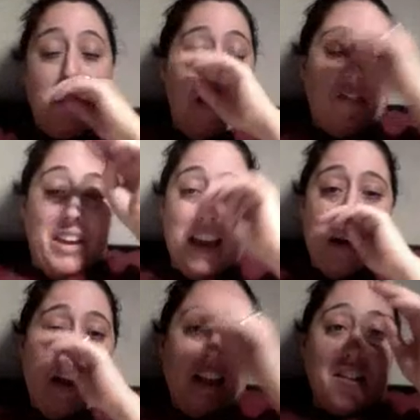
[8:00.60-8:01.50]
graphing
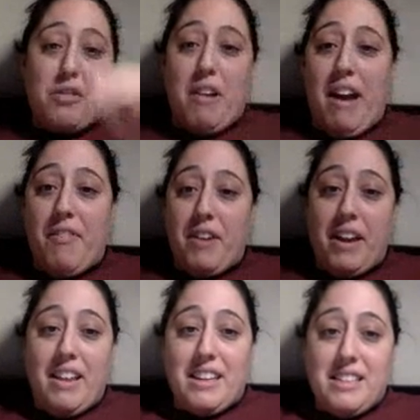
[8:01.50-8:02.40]
it. I like to graph
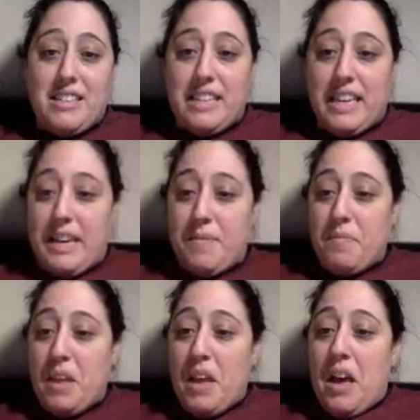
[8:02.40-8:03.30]
it. I like to see it.
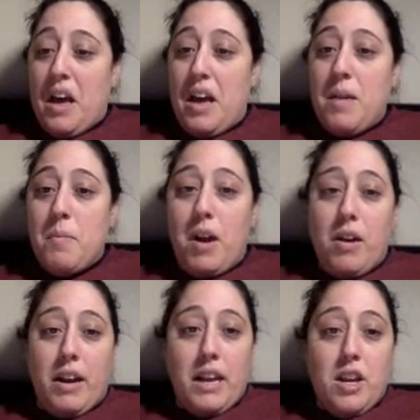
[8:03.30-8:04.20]
All
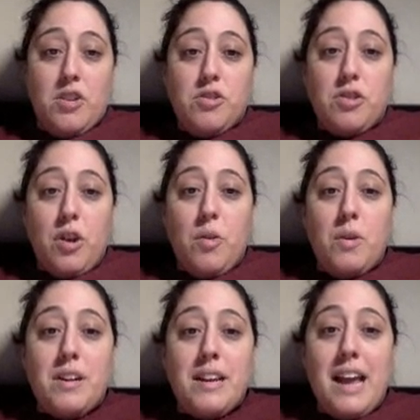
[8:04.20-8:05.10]
right.
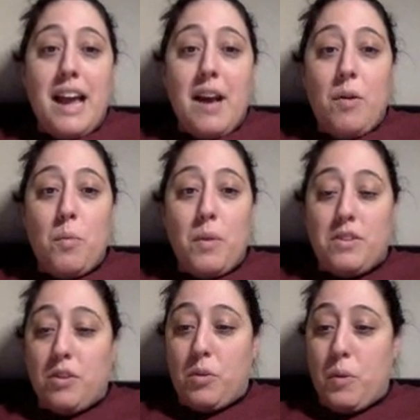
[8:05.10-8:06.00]
So now
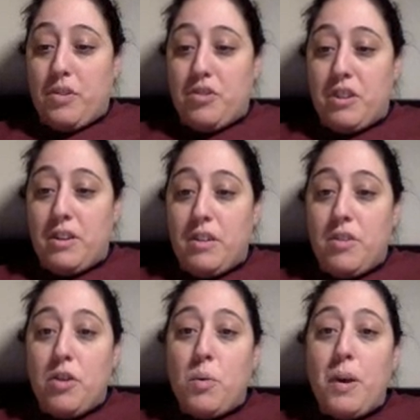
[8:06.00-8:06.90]
what's the question?
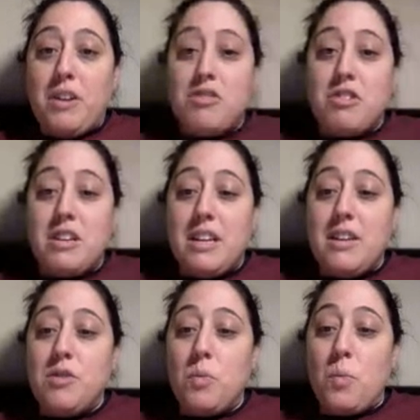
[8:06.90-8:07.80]
The question
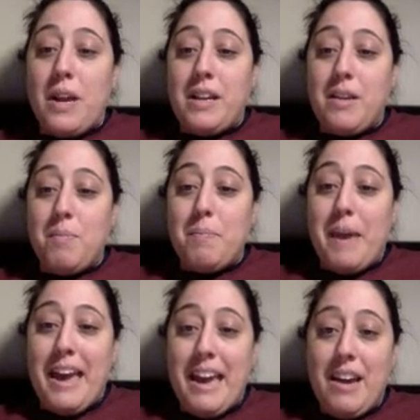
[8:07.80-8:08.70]
is, when
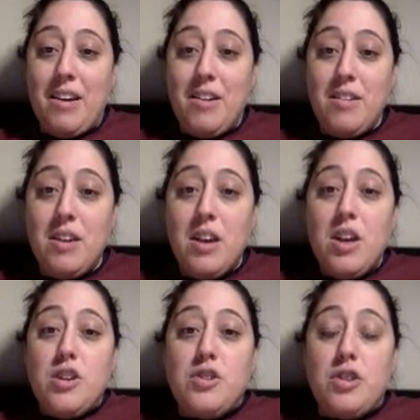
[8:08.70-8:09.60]
compared
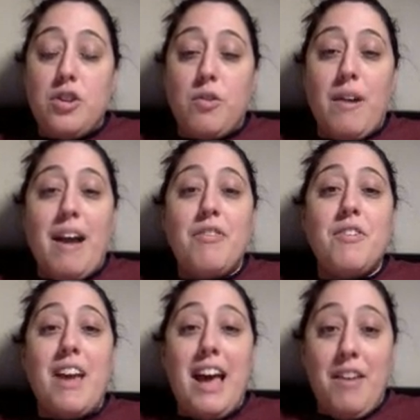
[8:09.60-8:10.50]
to the graph
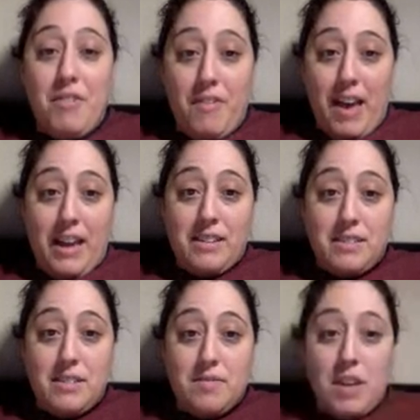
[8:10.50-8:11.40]
of f of
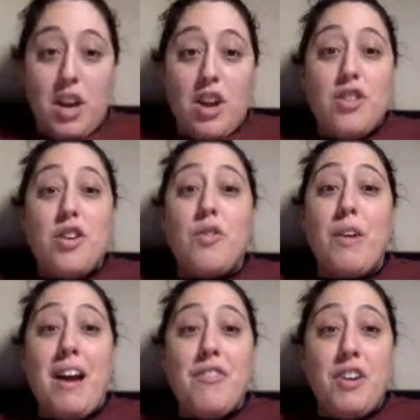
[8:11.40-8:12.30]
x, the
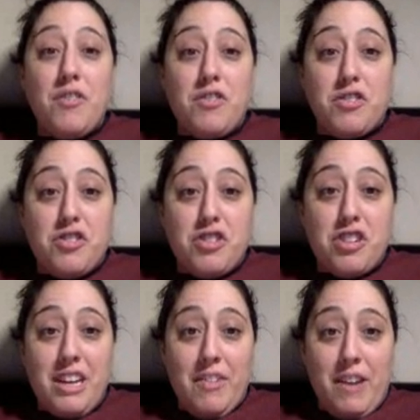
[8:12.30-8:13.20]
graph of
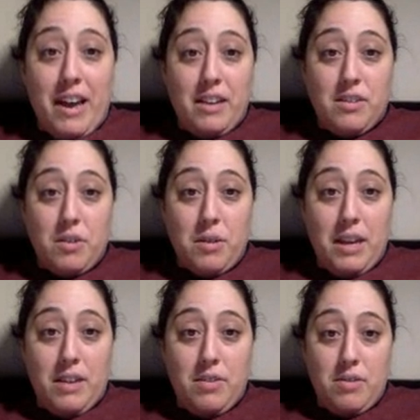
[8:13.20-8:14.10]
g of x,
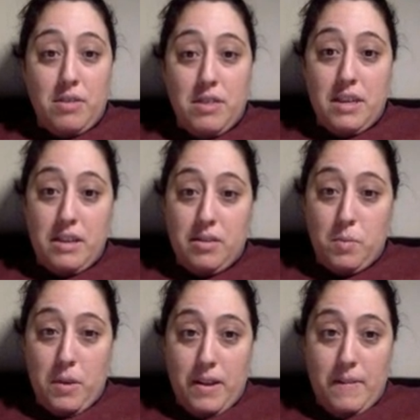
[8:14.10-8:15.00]
okay, so this
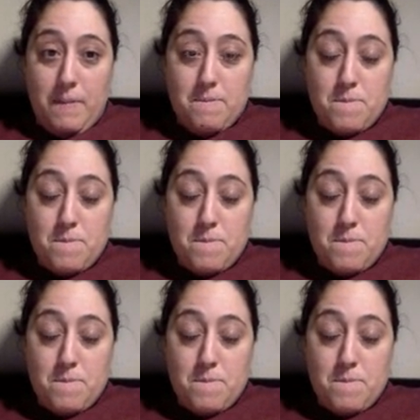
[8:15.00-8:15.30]
one